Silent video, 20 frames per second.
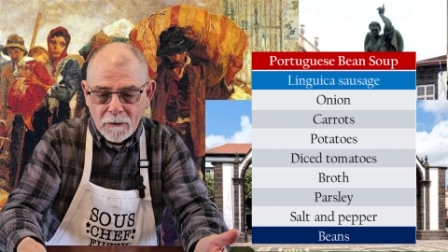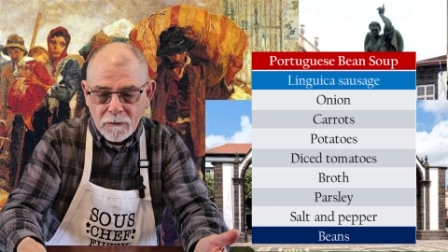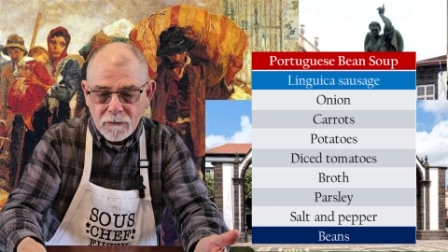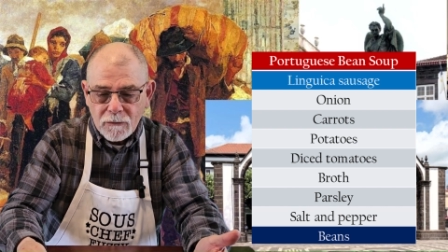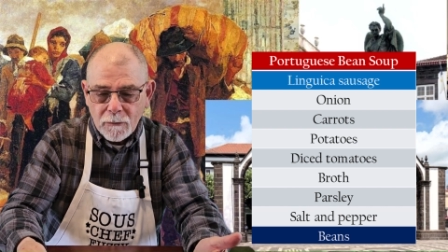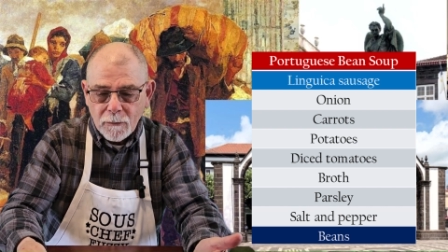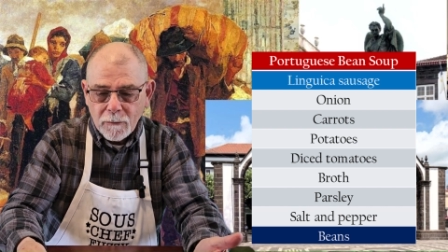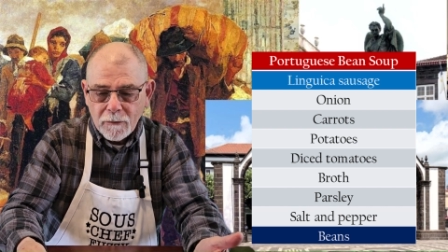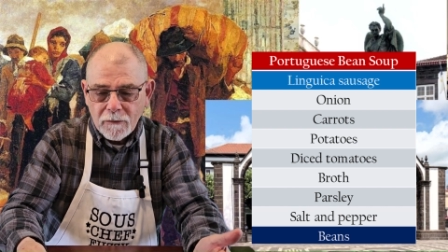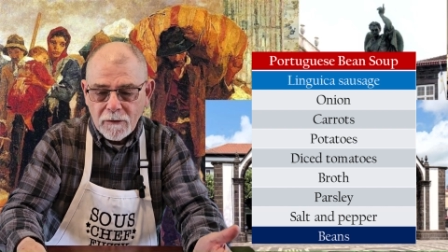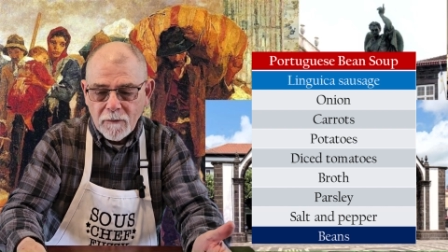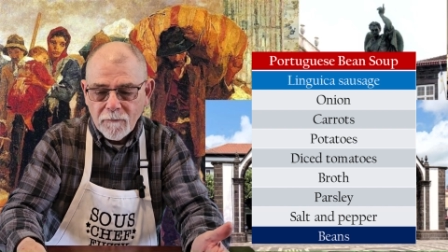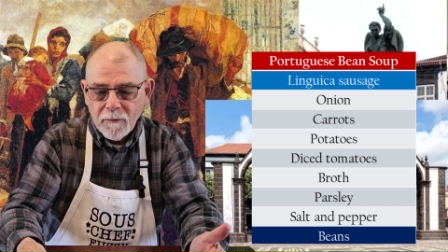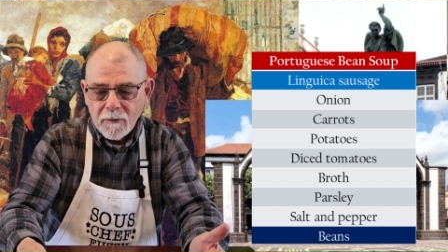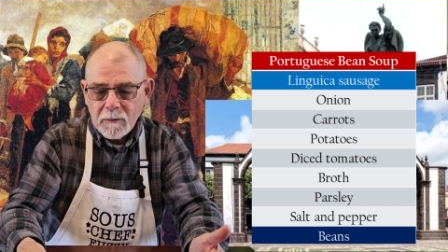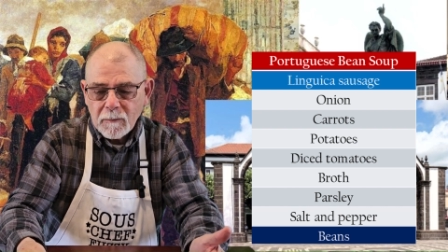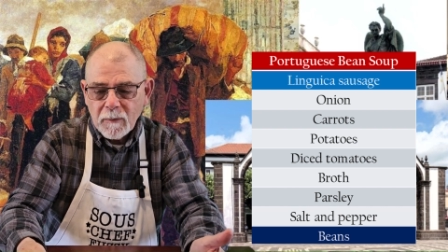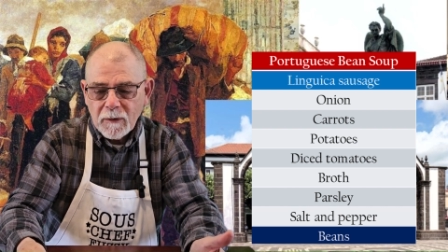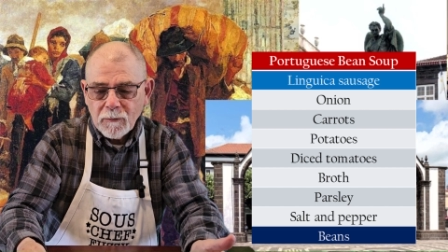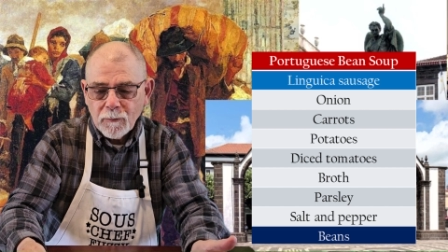So the
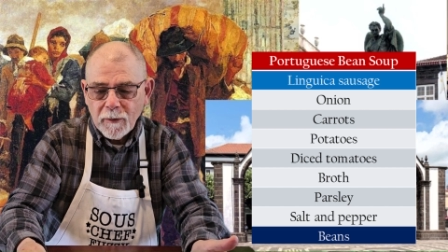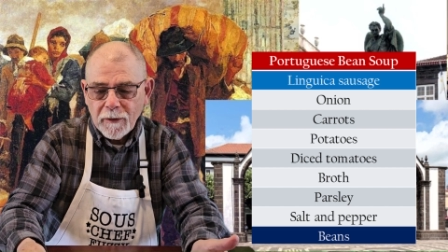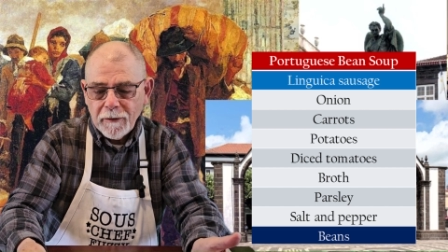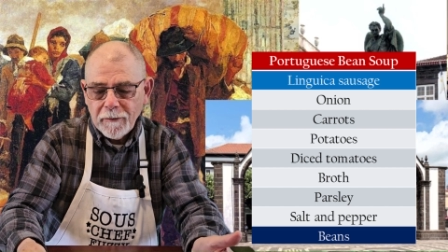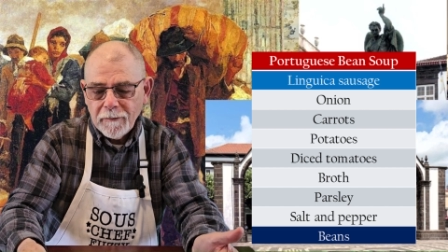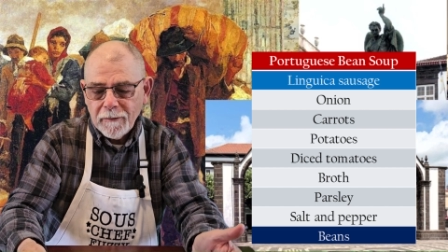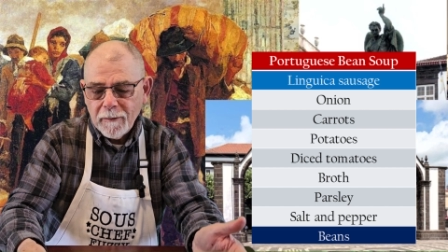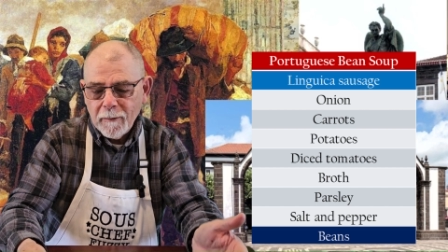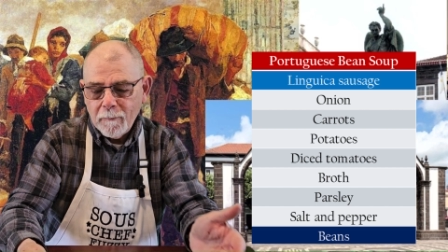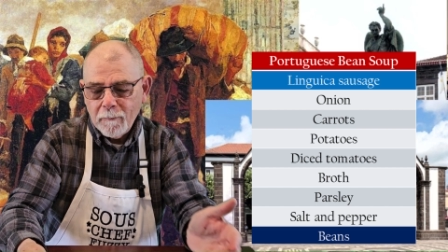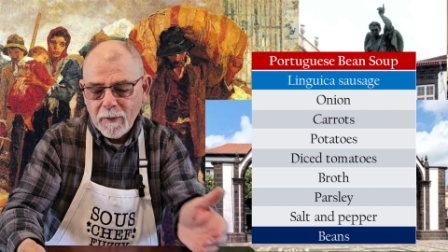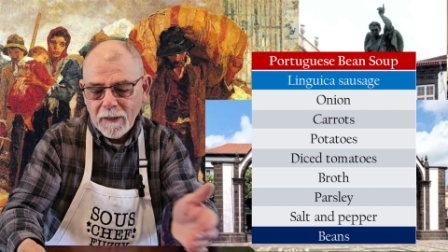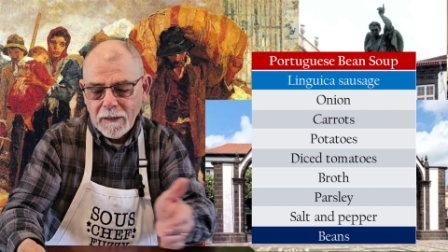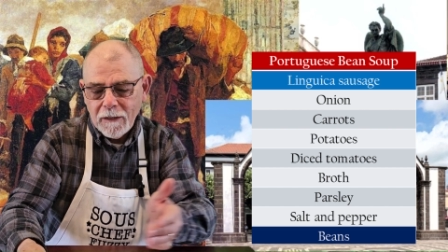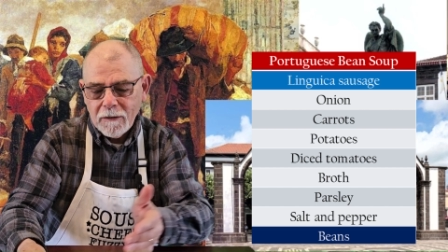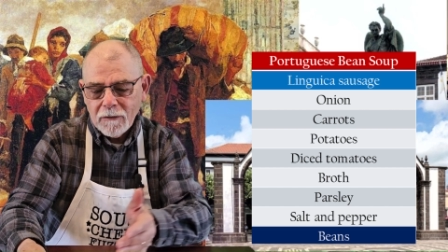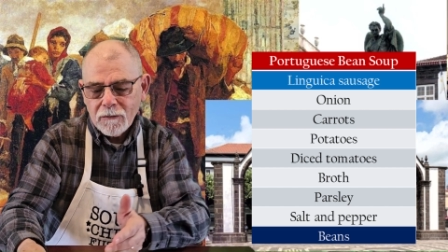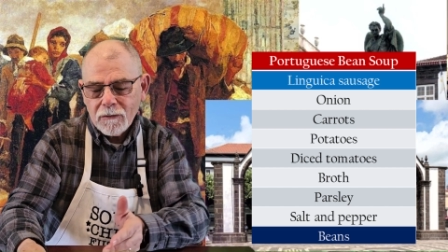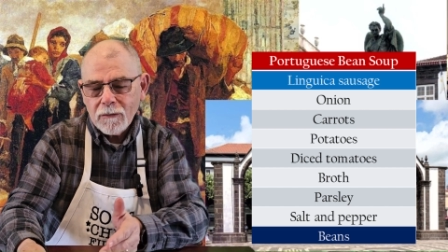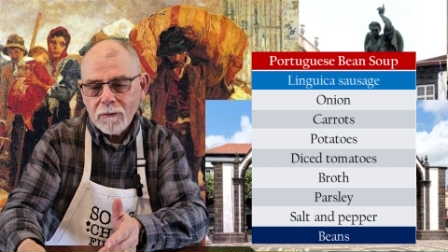difference between the
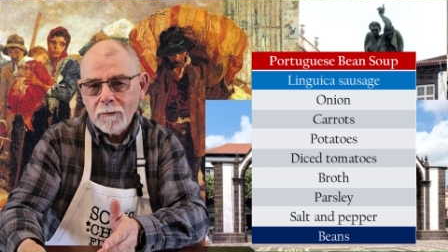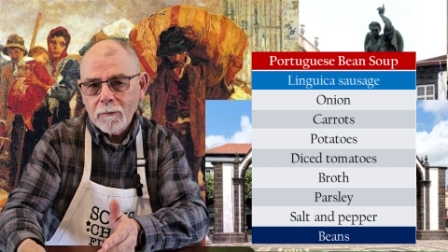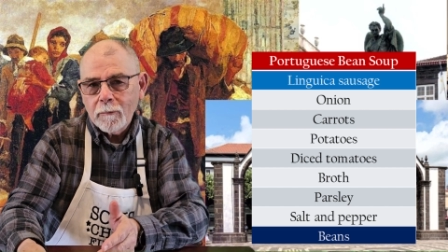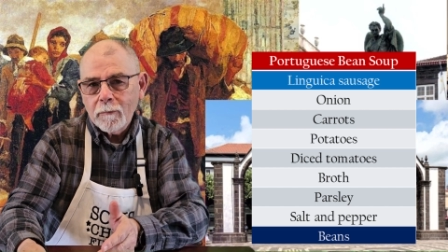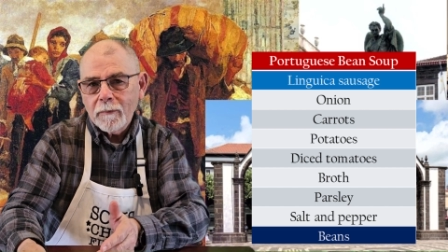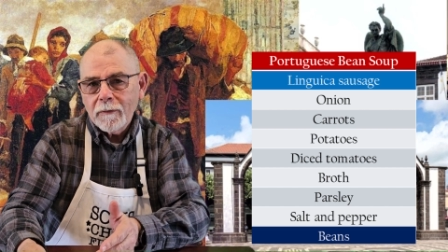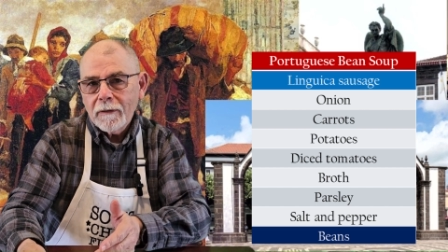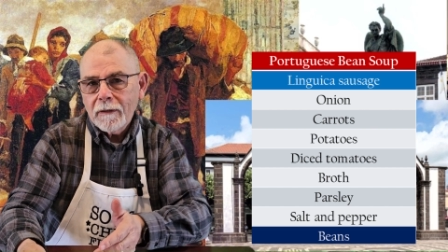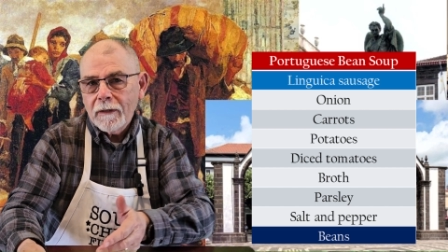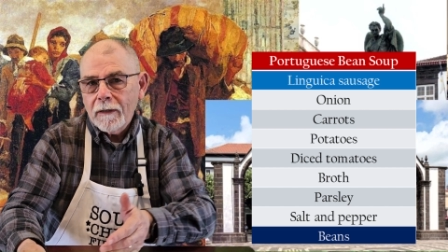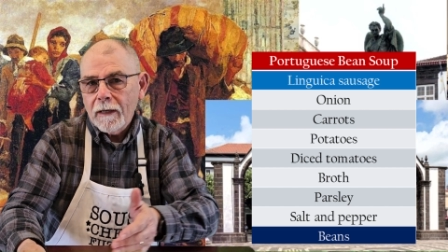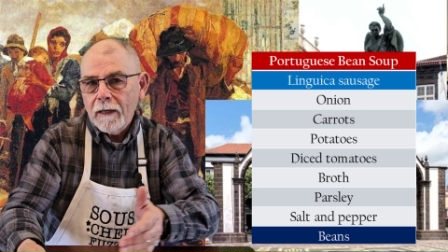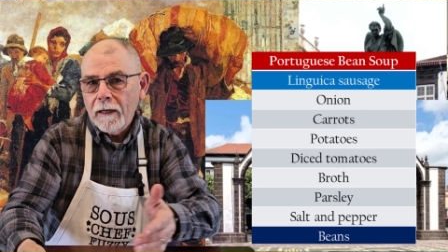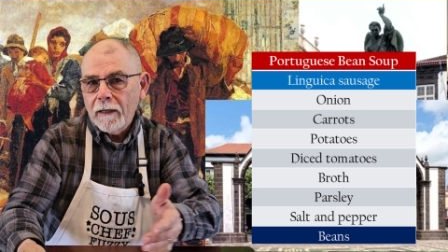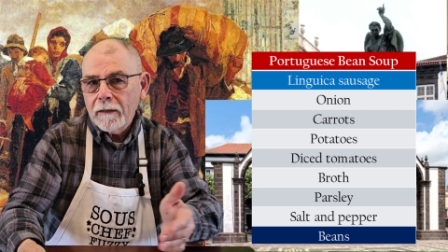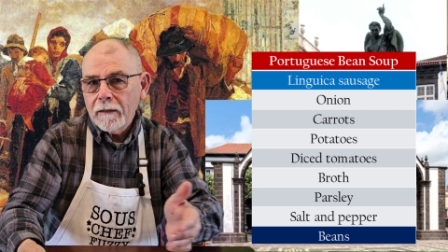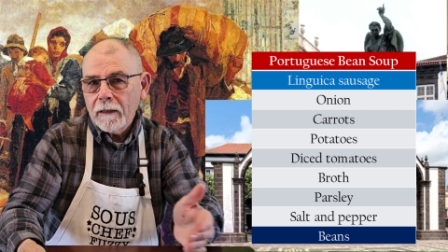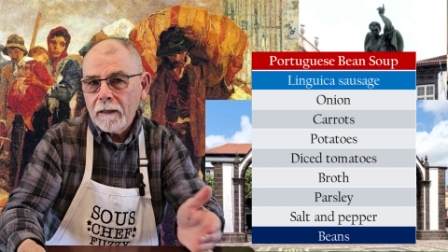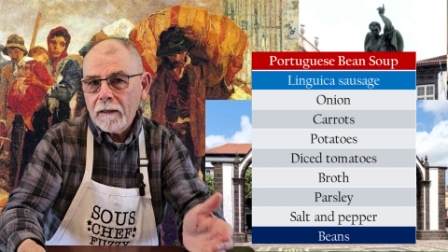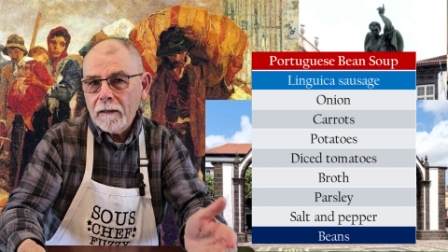bean soup
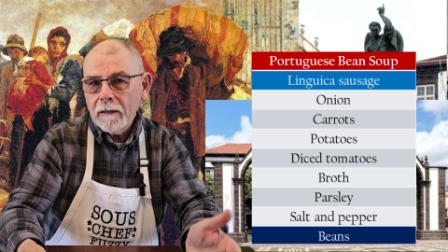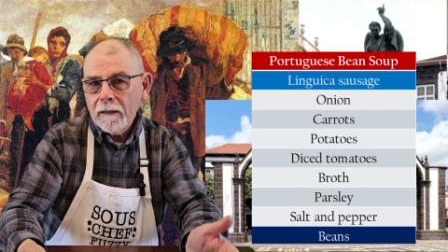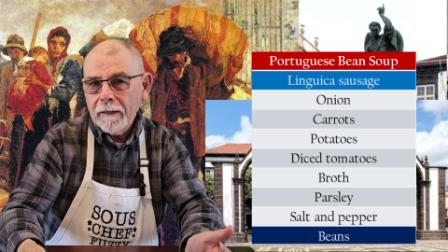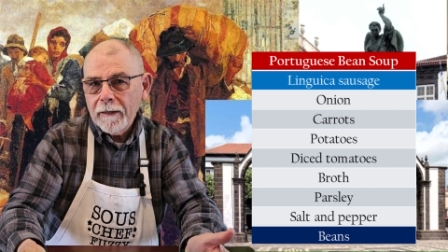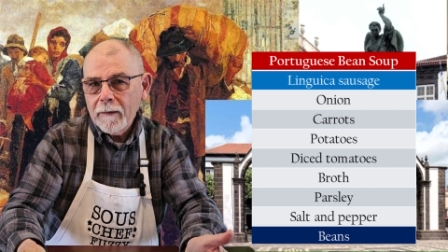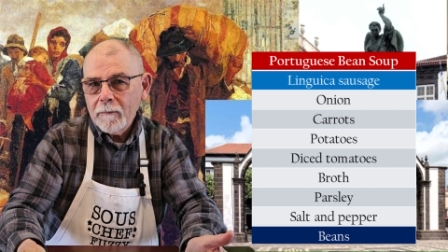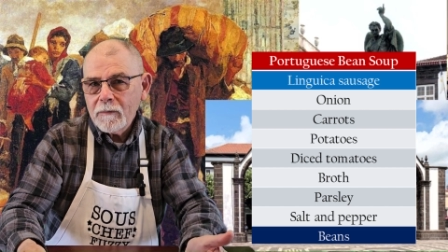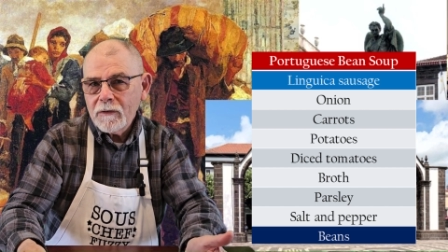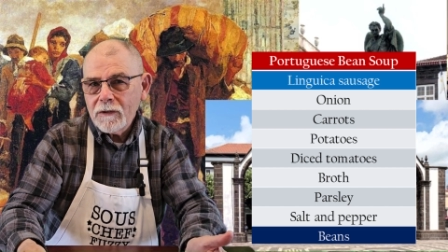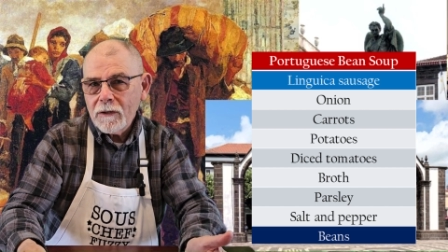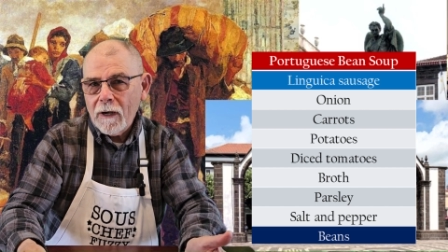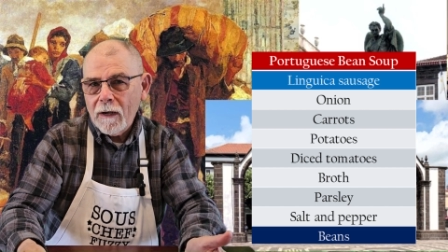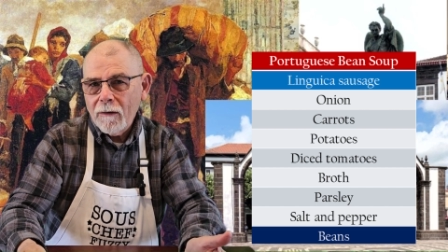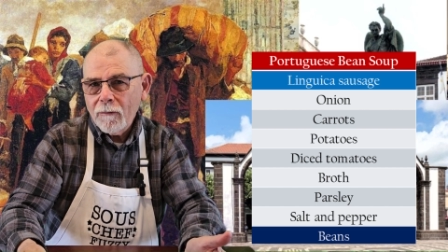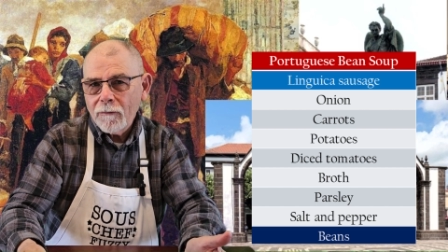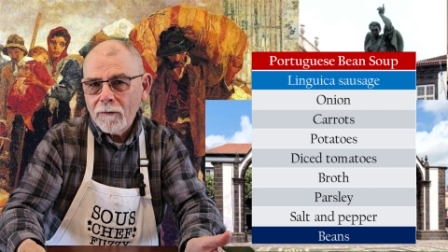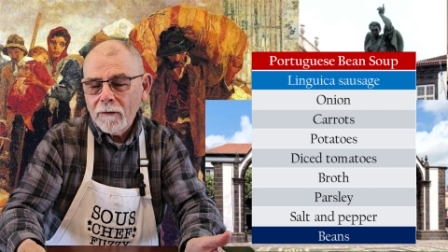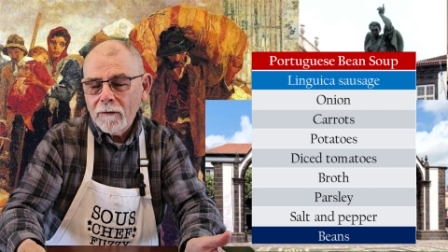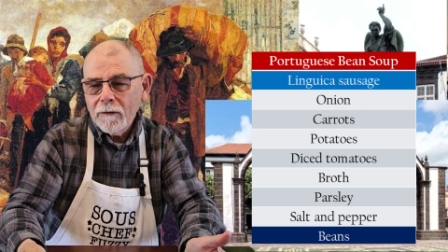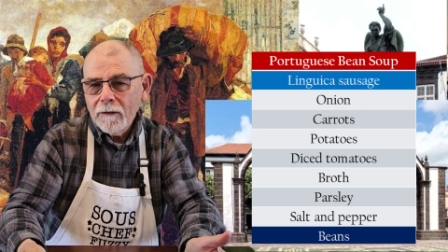and the clam
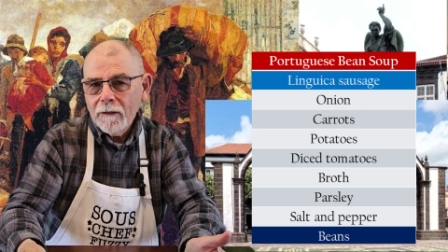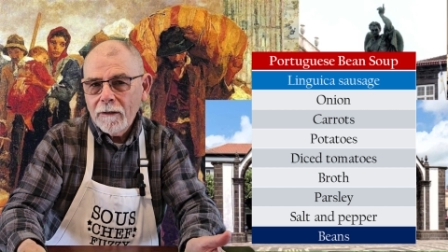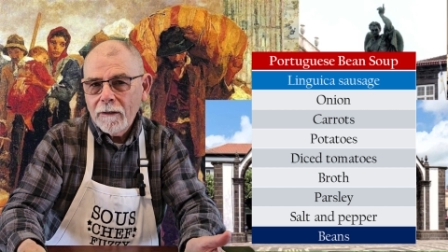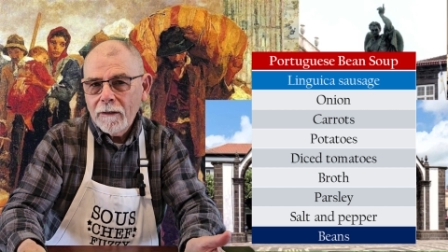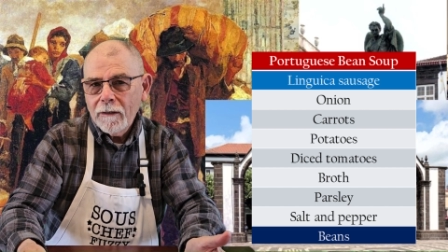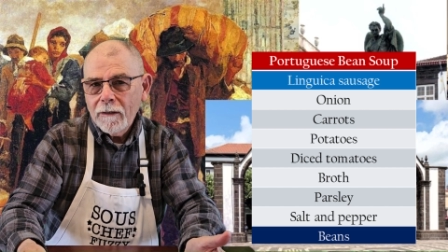chowder,